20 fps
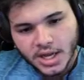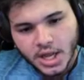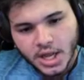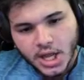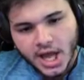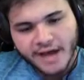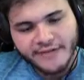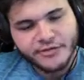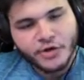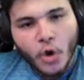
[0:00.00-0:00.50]

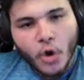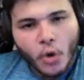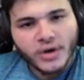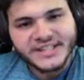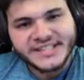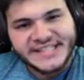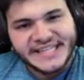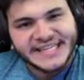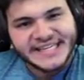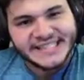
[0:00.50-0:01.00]
of
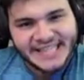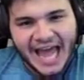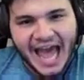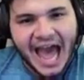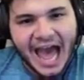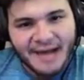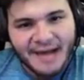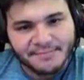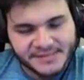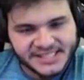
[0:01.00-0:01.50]
course his
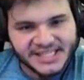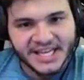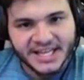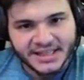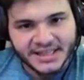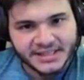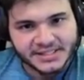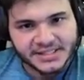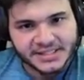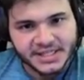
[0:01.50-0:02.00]

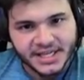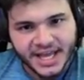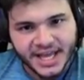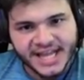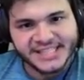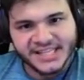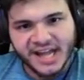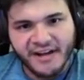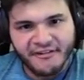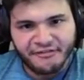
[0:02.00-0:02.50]
absence
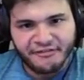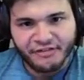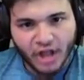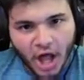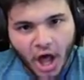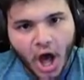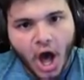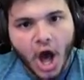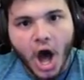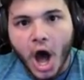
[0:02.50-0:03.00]
is a
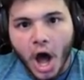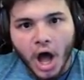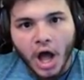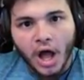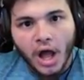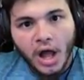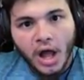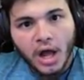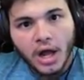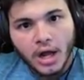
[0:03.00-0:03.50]
flaw.
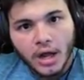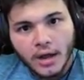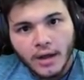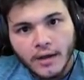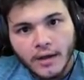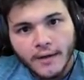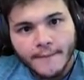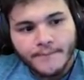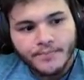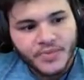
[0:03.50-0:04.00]

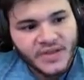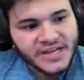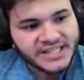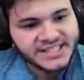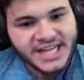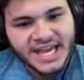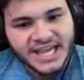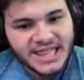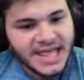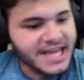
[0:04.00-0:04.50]
It's
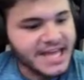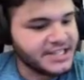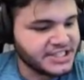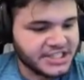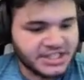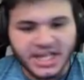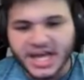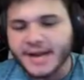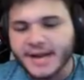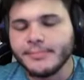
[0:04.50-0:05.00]
like they
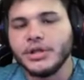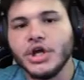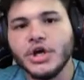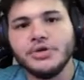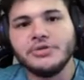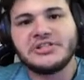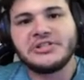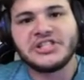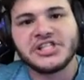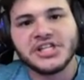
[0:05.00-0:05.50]
just let him
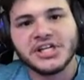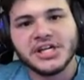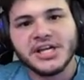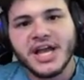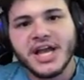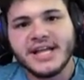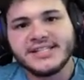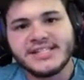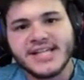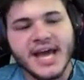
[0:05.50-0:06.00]
loose
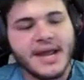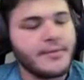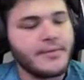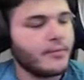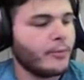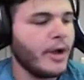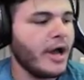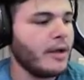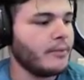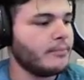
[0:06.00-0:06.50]
and said,
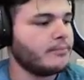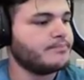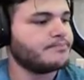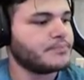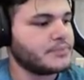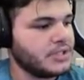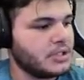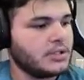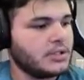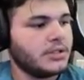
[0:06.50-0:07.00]
well,
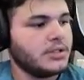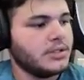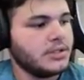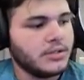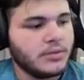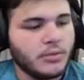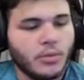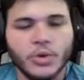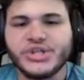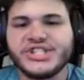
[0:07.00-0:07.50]

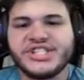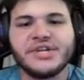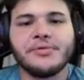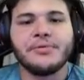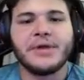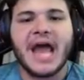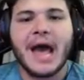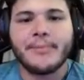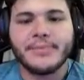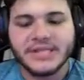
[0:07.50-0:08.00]
we'll just see
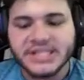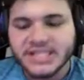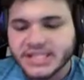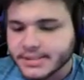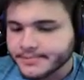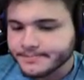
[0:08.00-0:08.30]
what happens.